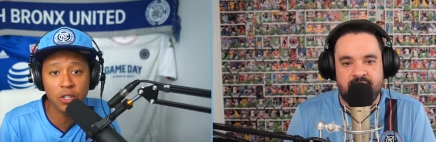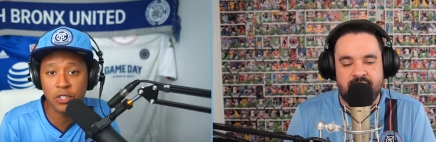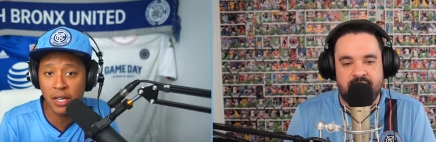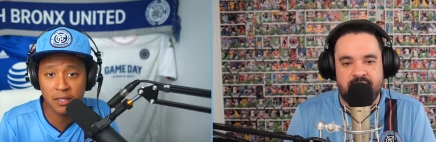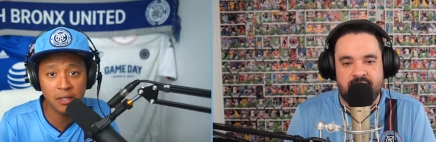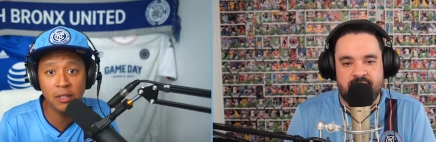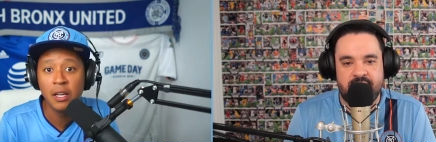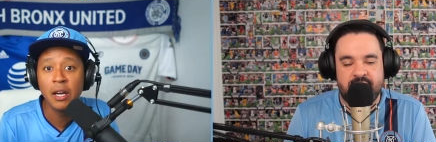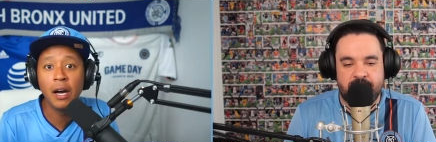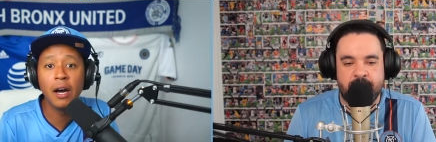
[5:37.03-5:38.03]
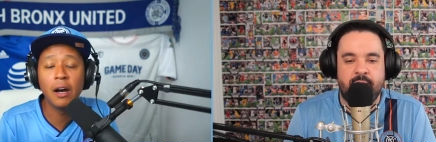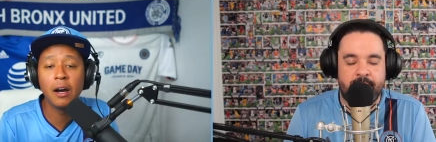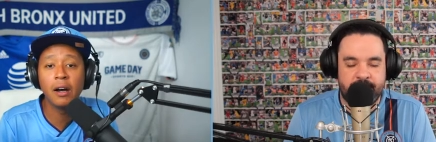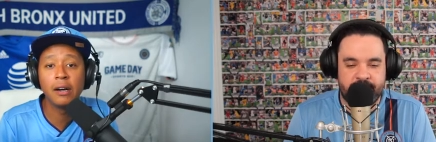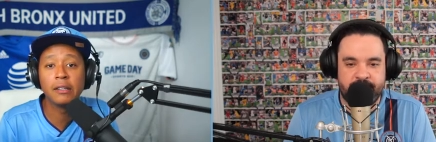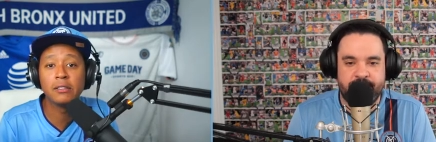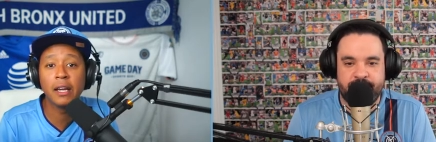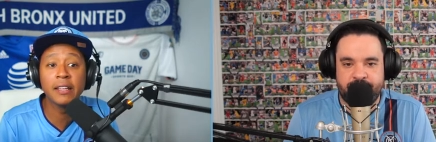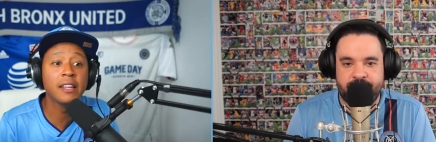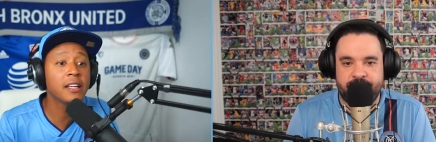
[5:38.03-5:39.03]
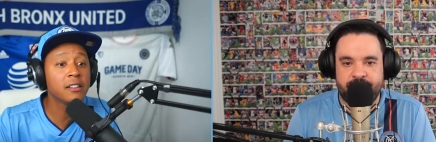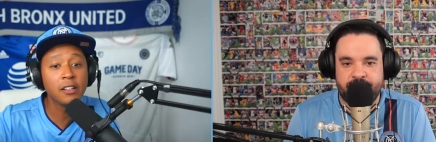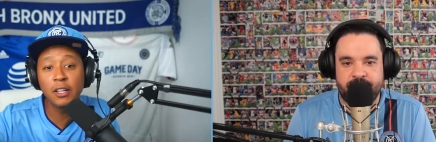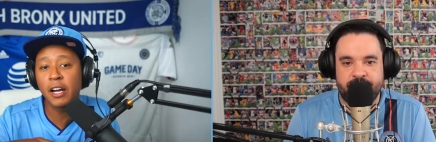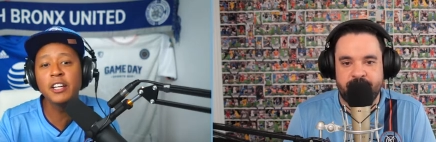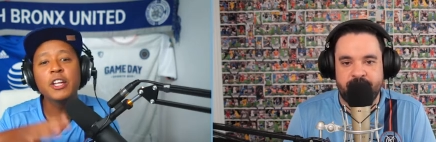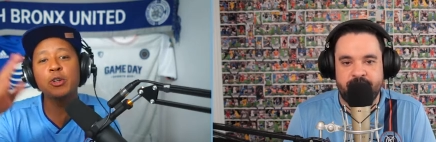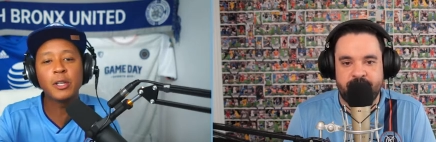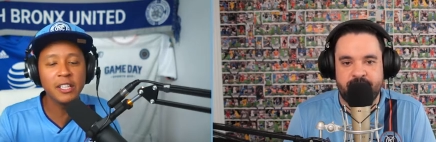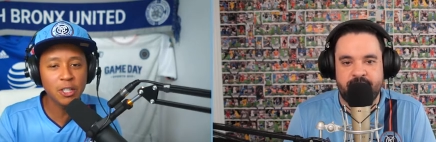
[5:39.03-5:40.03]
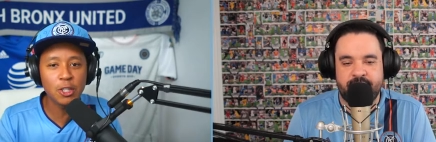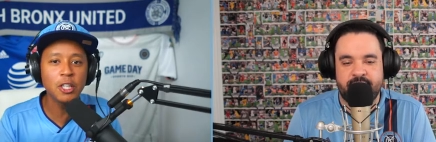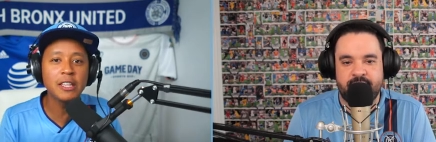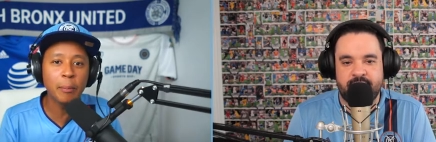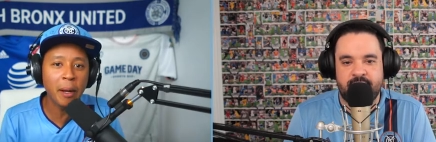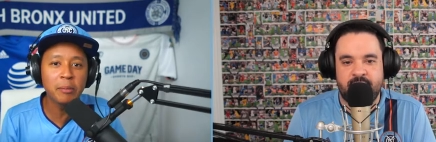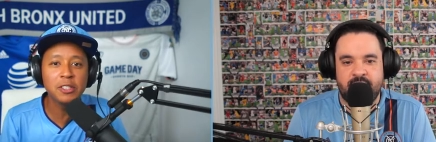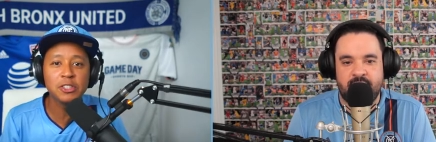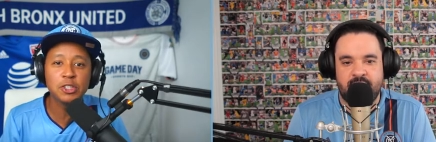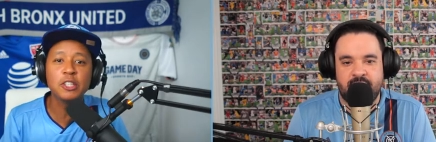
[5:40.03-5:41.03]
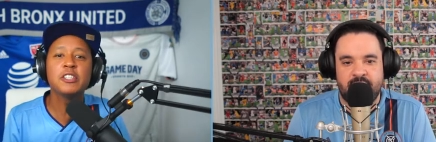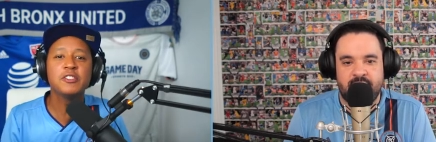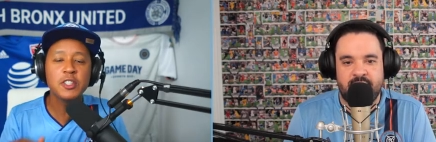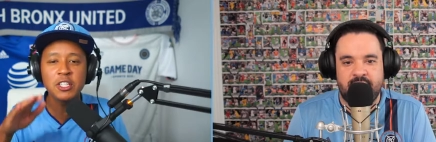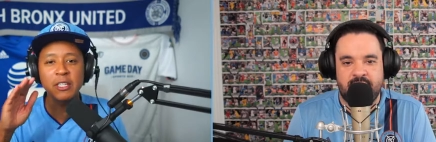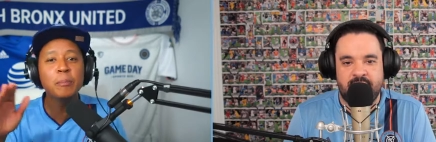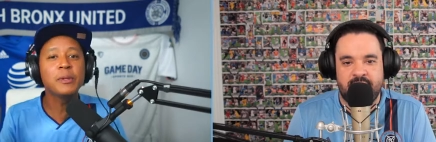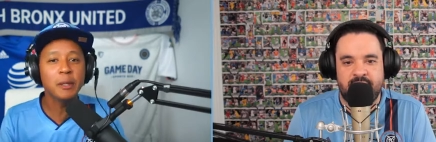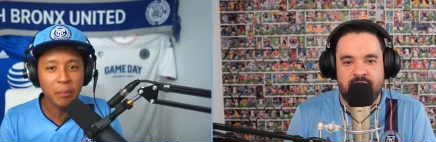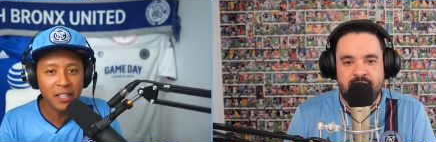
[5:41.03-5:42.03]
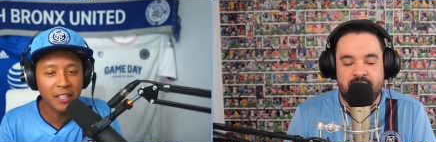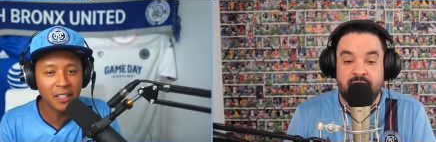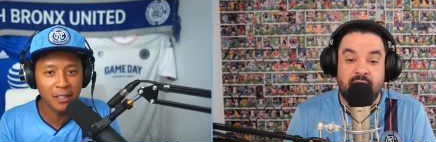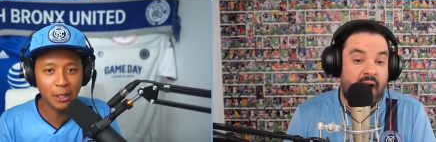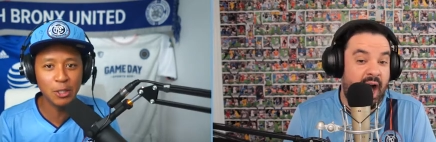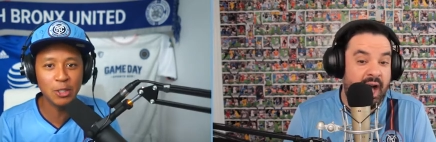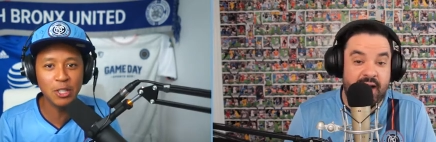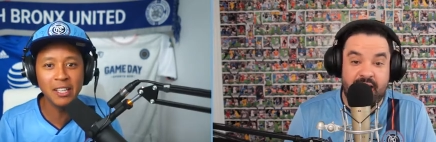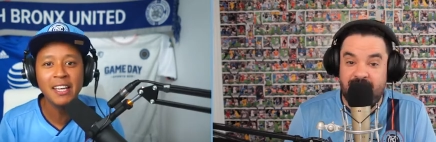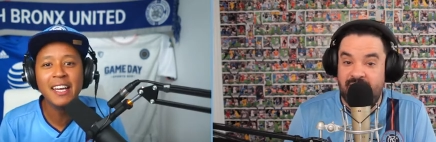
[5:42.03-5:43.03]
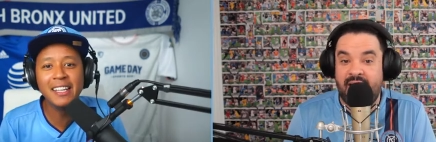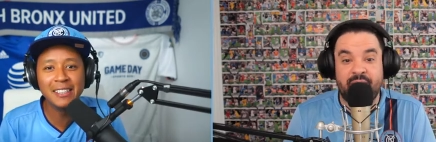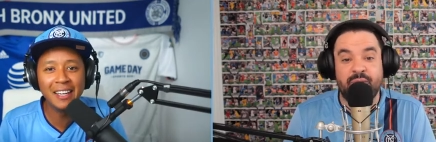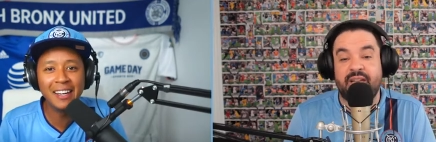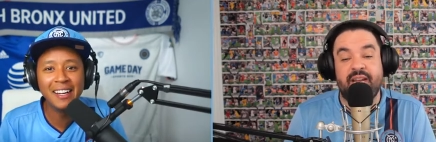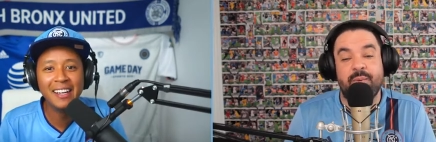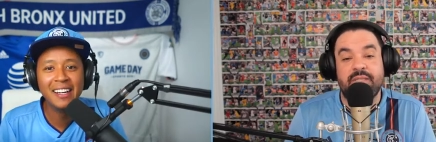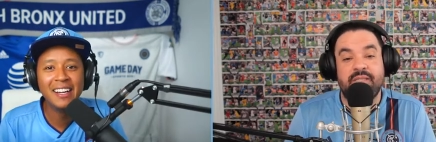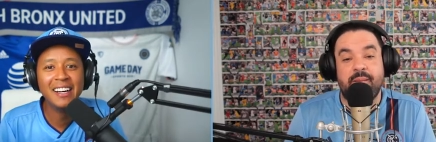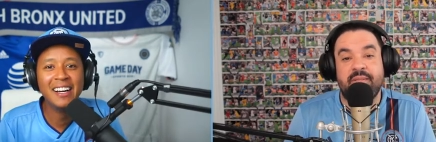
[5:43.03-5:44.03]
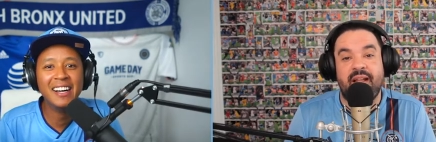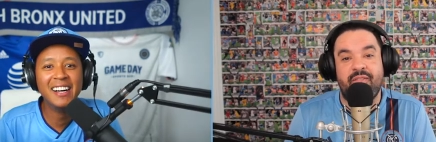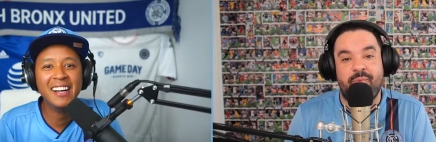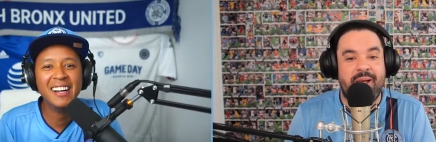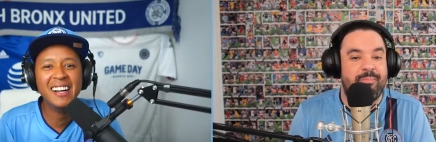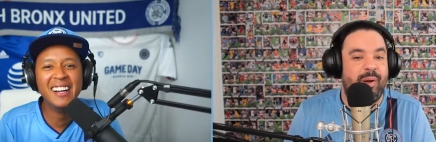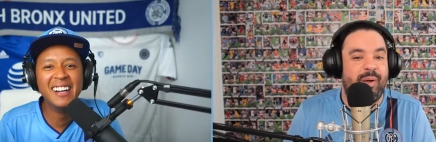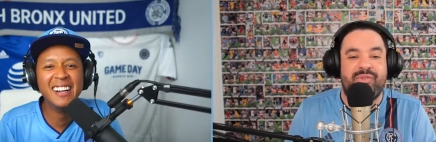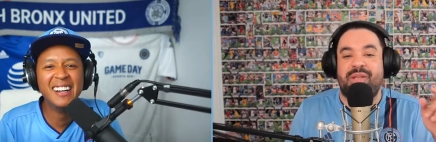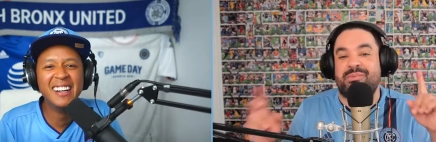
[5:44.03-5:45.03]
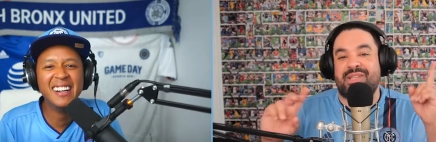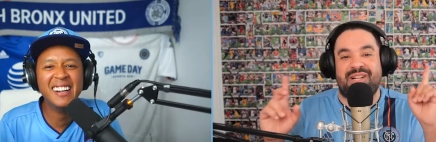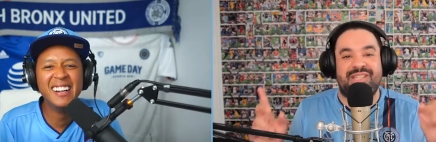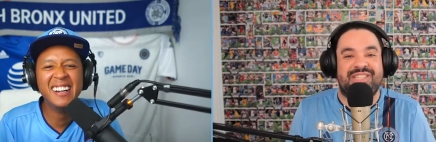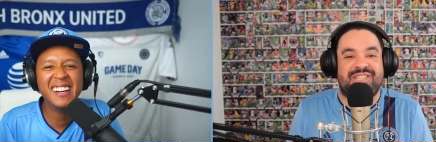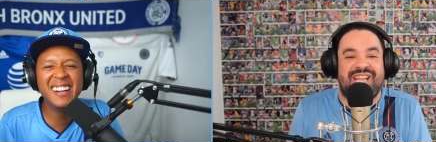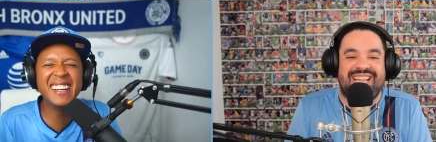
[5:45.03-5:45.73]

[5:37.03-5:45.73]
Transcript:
Speaker 1: Johnson. Right. and then look, another clean sheet that probably shouldn't have simply been a clean sheet.
Speaker 2: I don't think anyone slept in either bed. Both teams got a clean sheet.